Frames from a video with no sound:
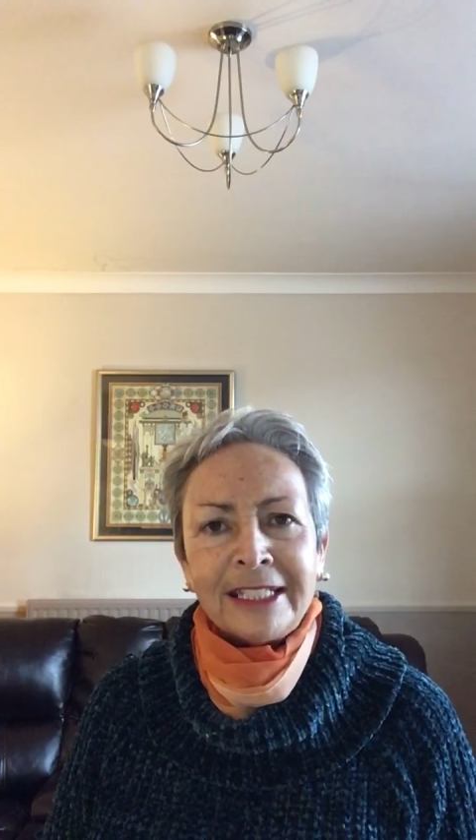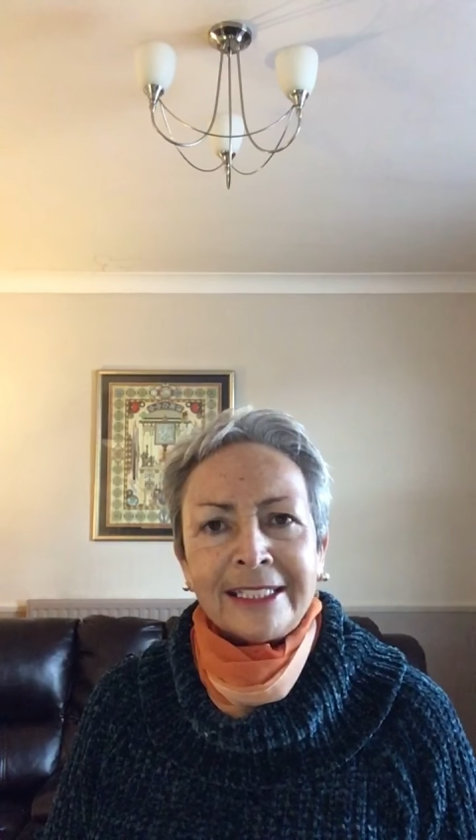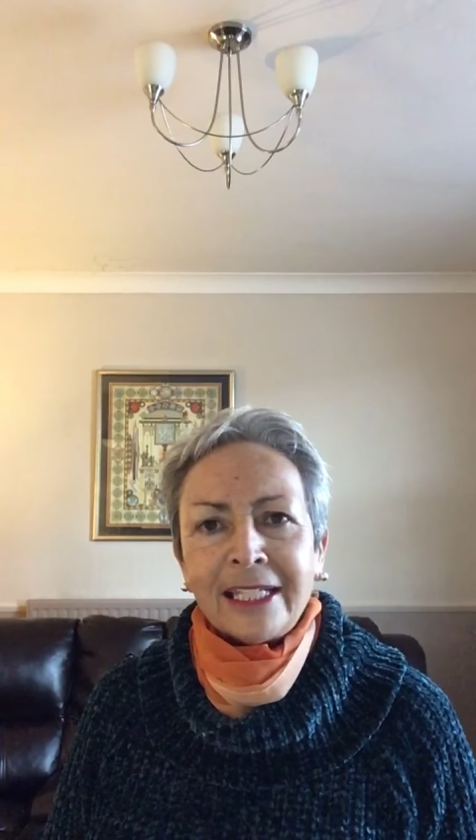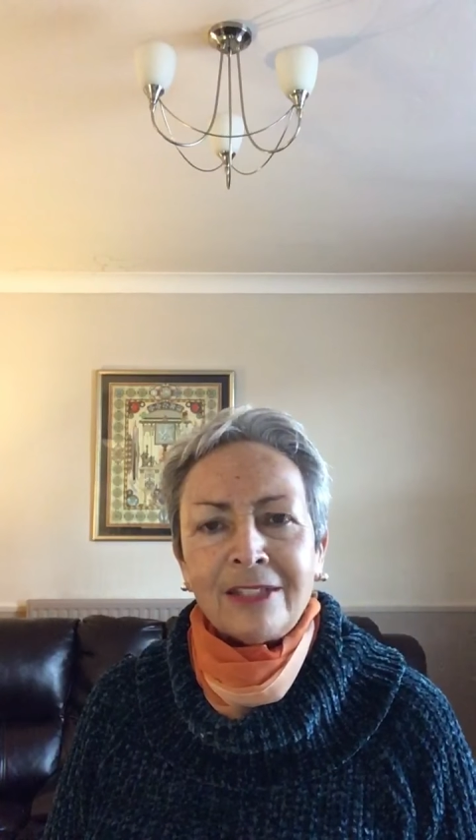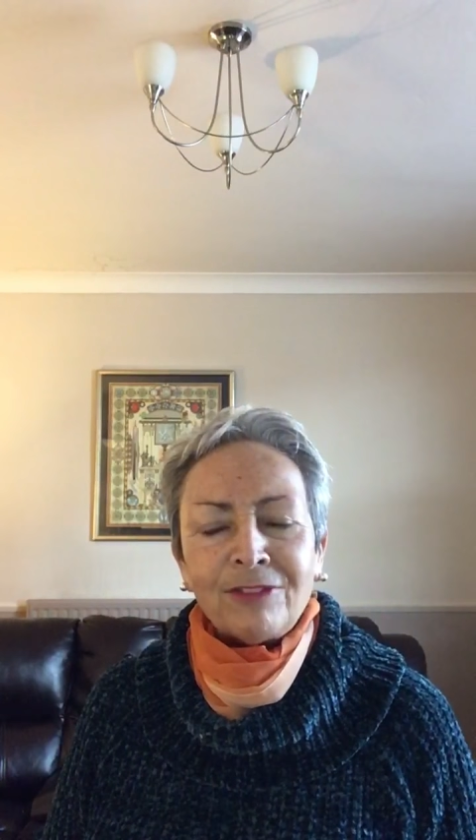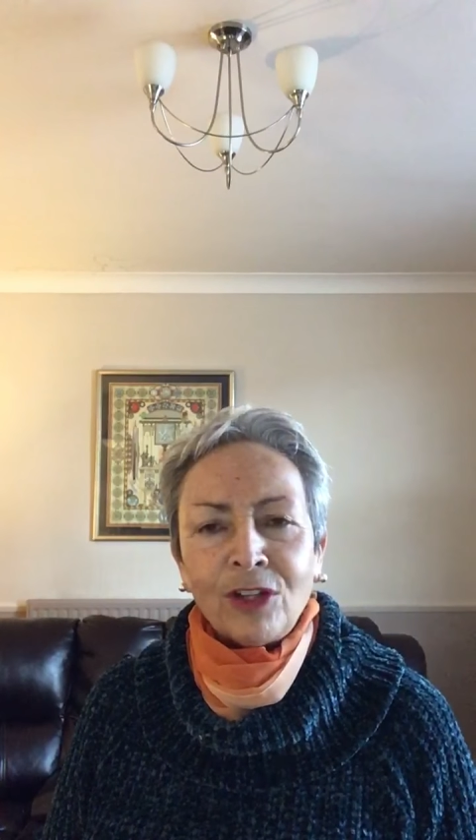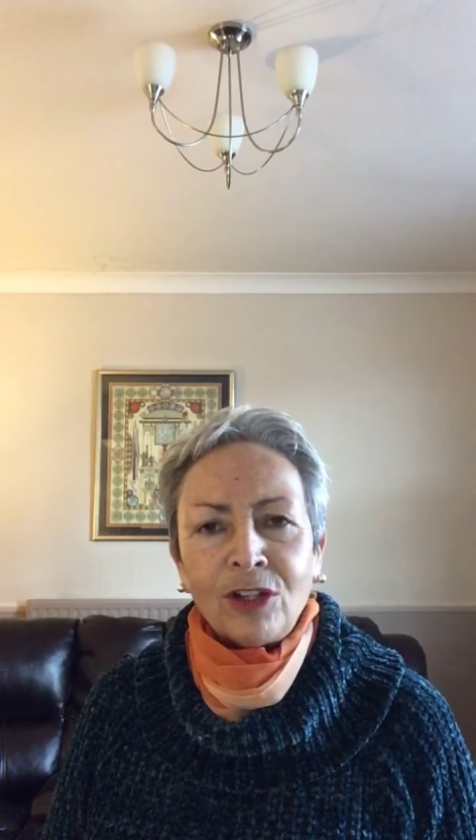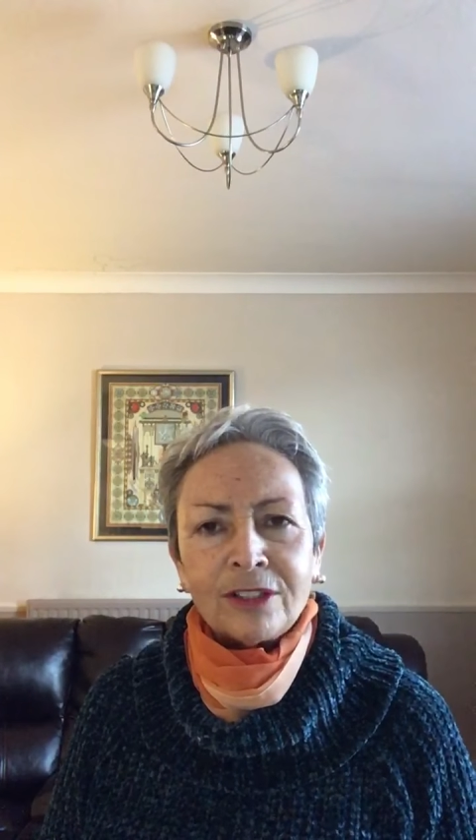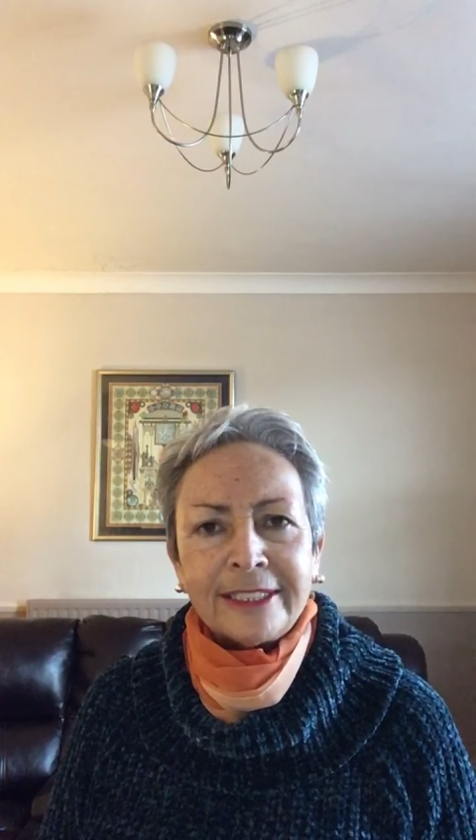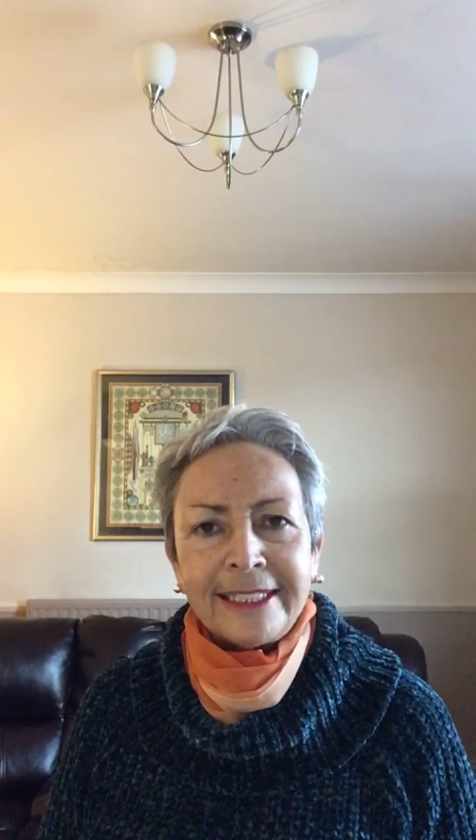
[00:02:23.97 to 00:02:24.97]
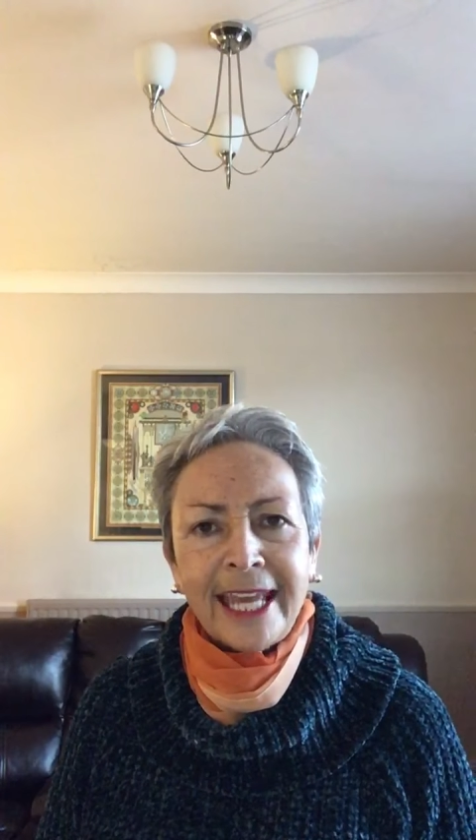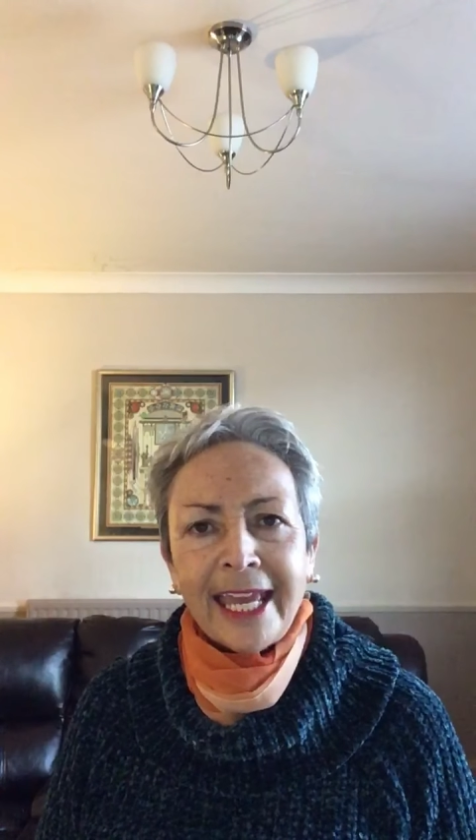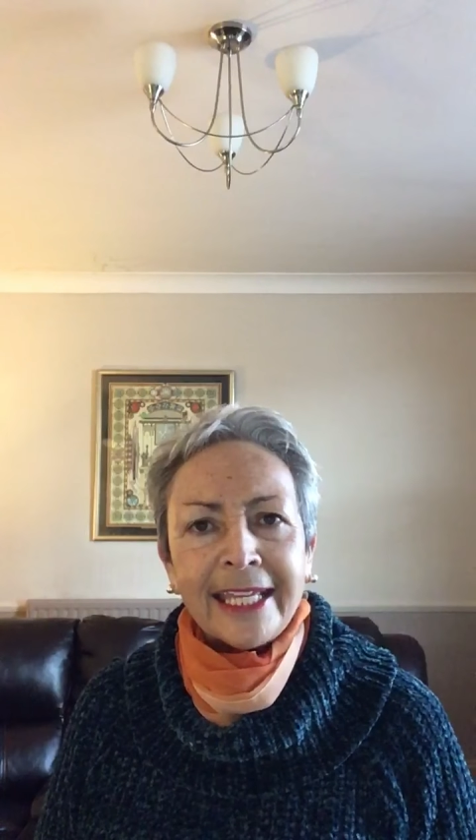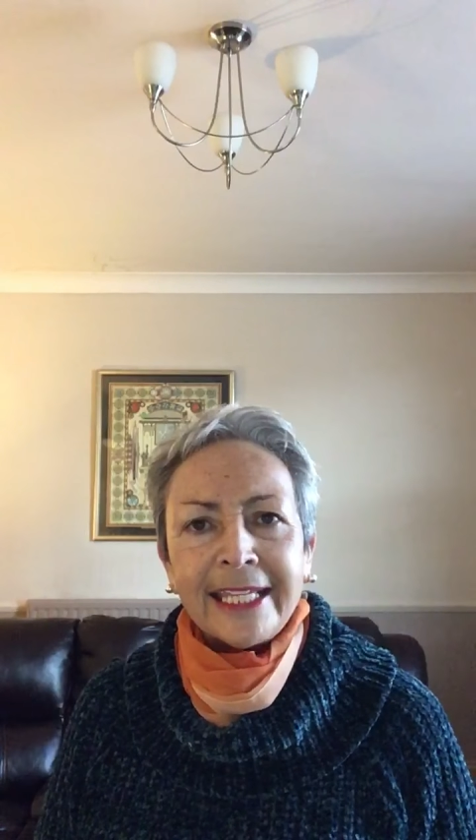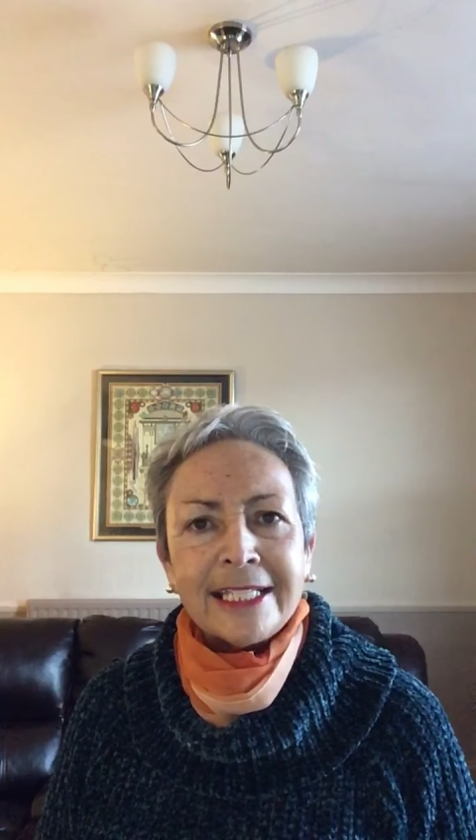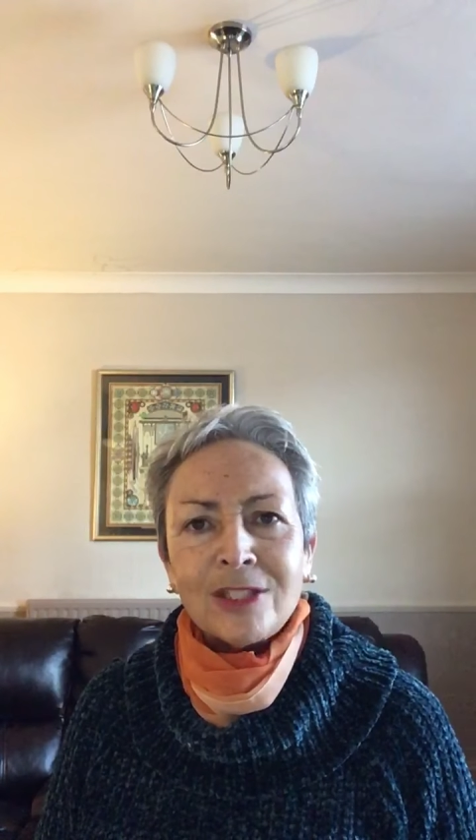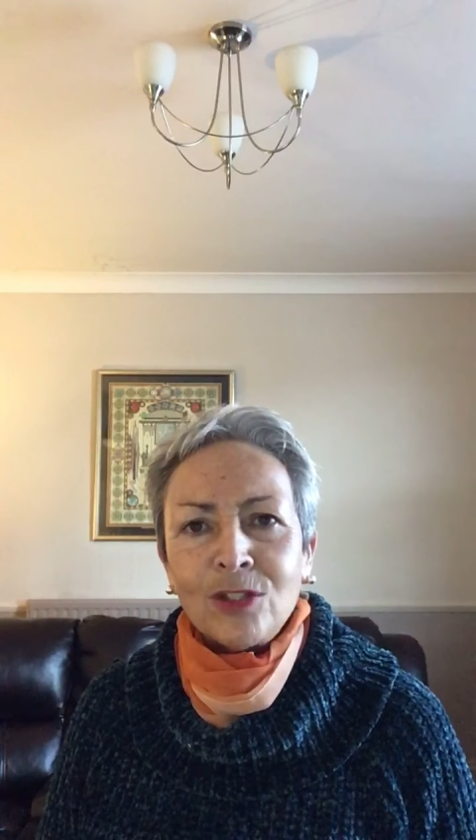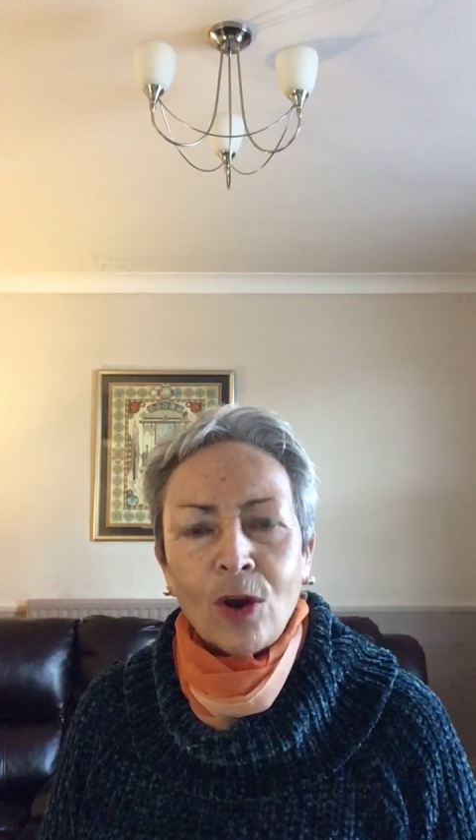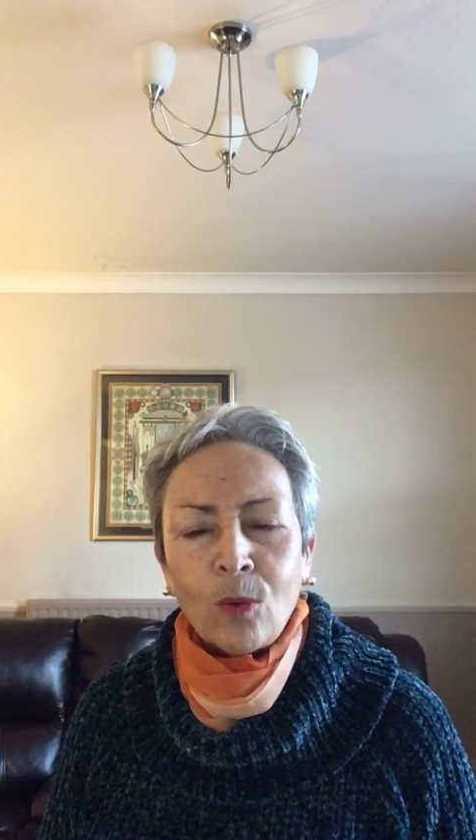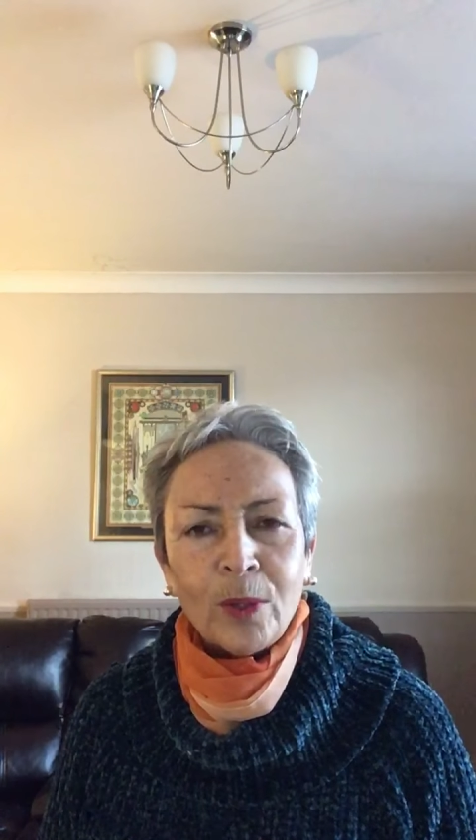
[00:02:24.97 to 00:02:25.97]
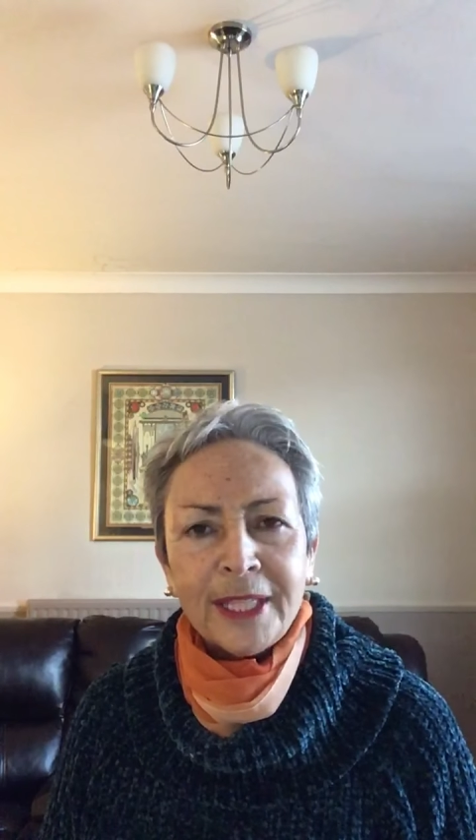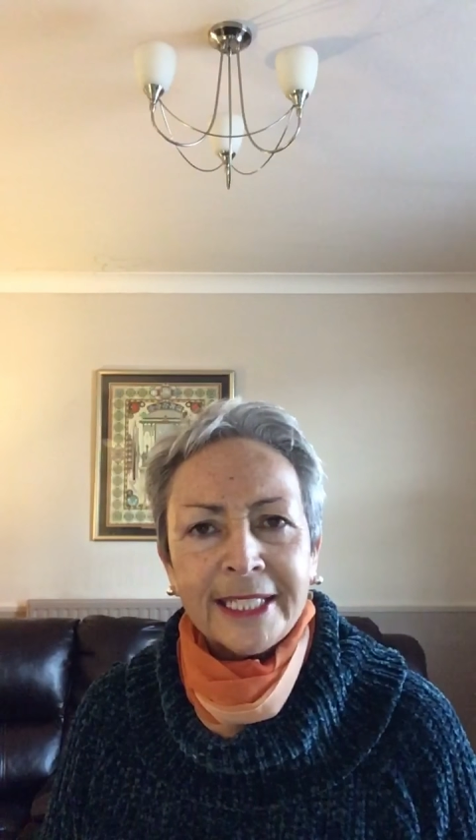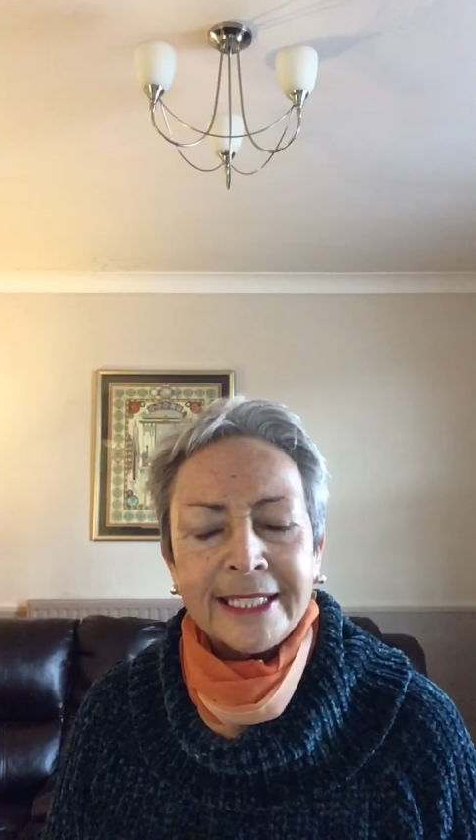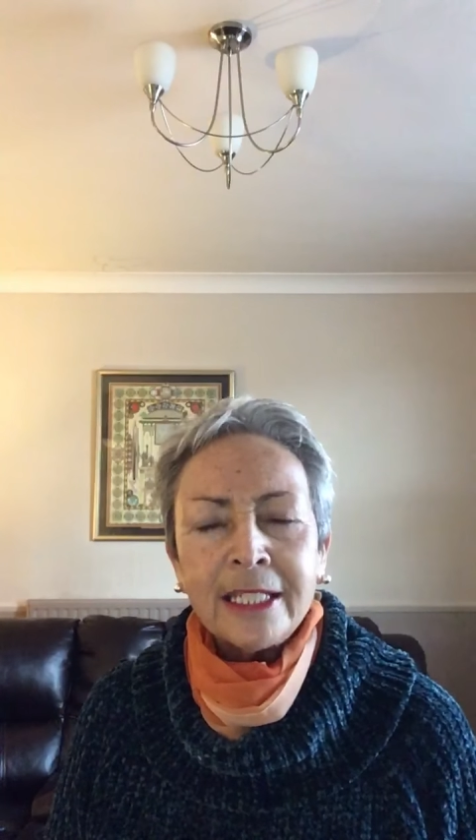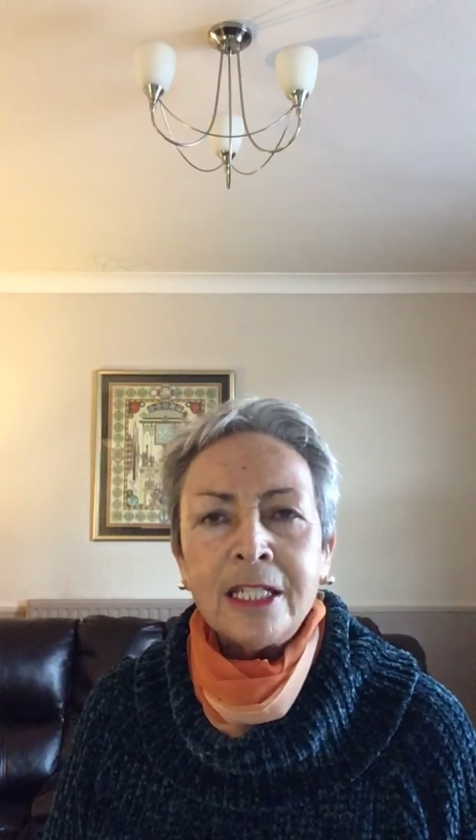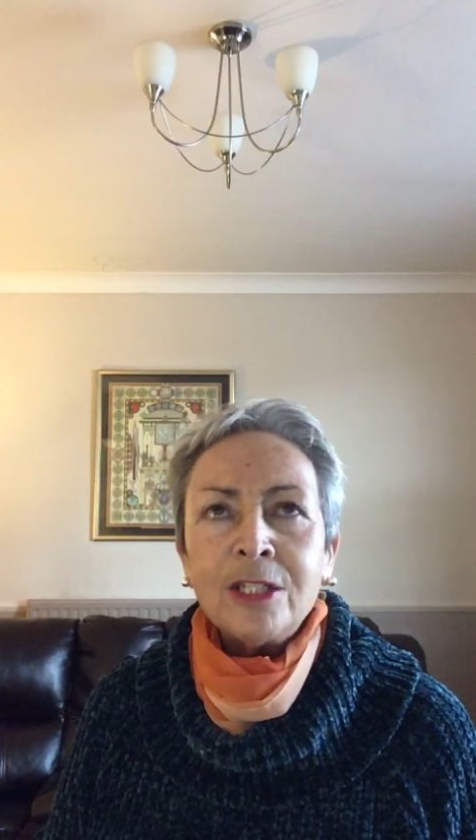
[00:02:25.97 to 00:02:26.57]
Nanny Vlog today is not with it.